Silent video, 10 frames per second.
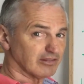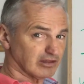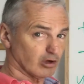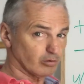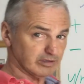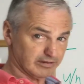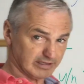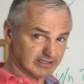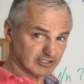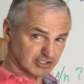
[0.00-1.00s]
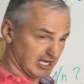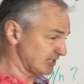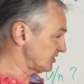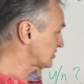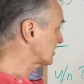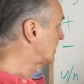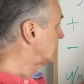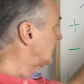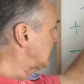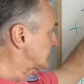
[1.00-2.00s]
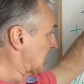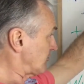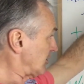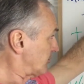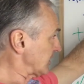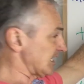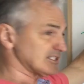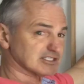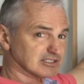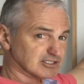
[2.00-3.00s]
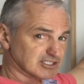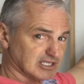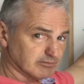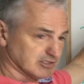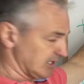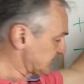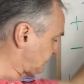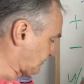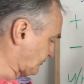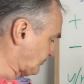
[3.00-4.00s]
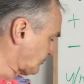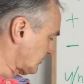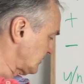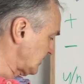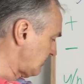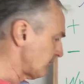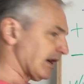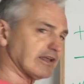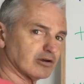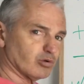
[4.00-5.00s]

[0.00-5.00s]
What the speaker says: The only thing that changes is I replace the subject by the